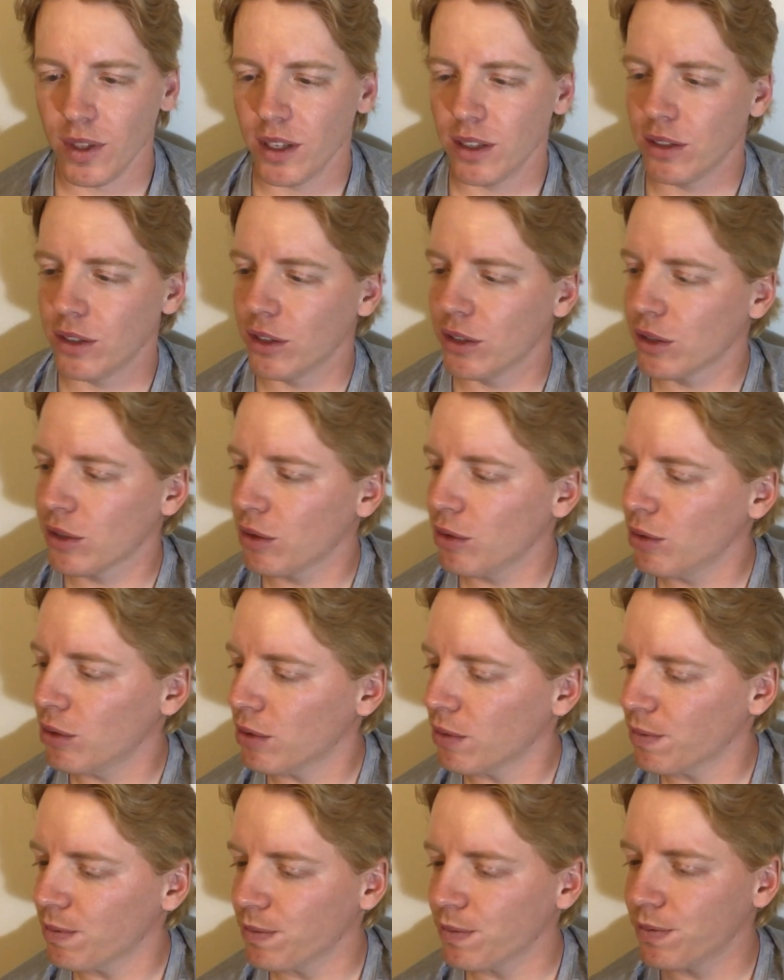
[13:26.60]
it's just cool.
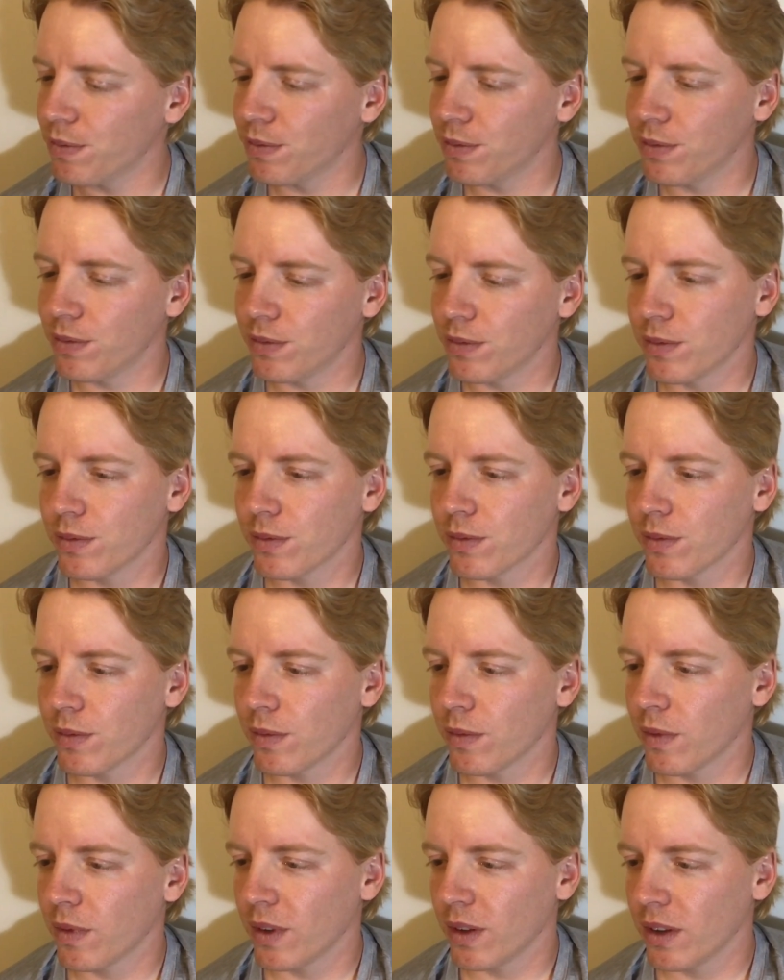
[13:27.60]

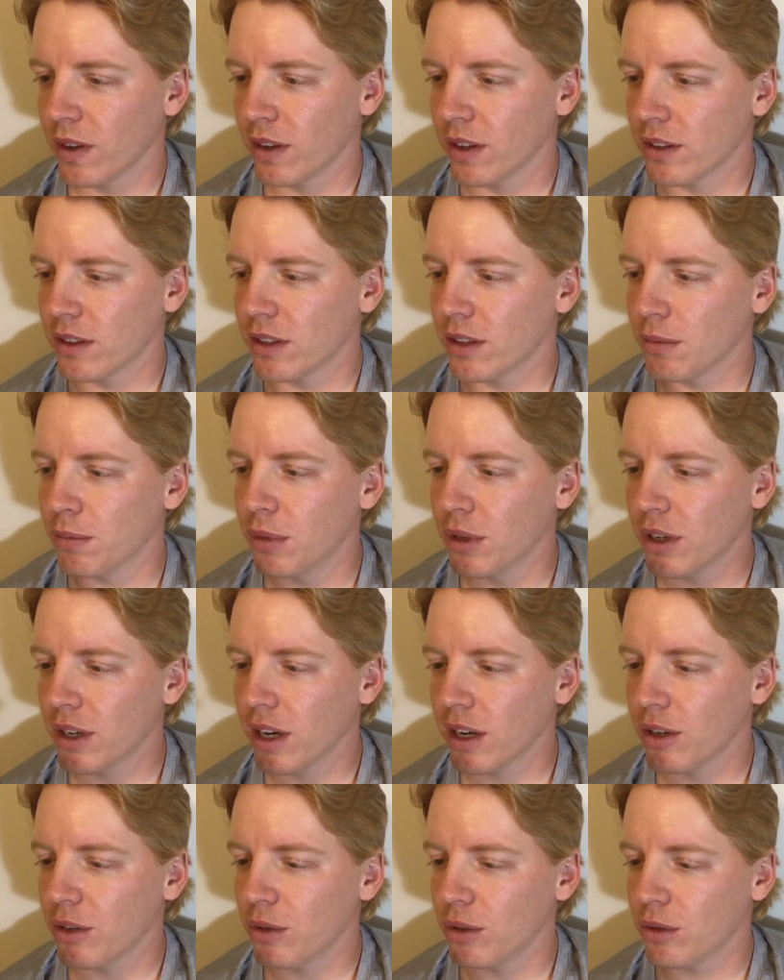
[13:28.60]
It's a book
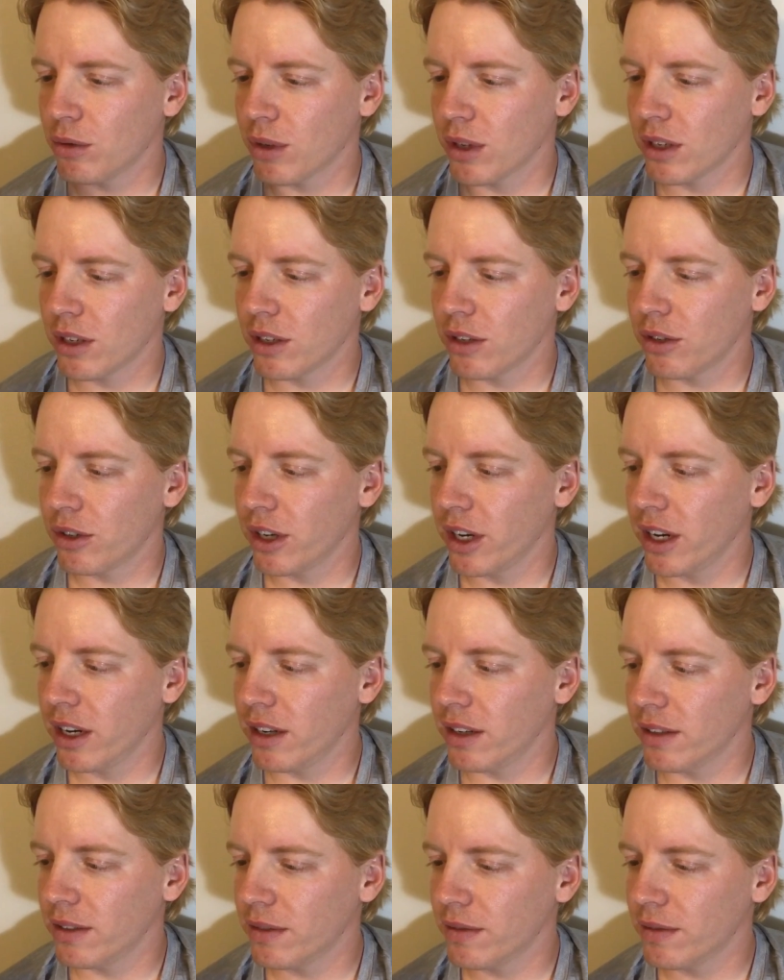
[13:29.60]
I always wanted to read.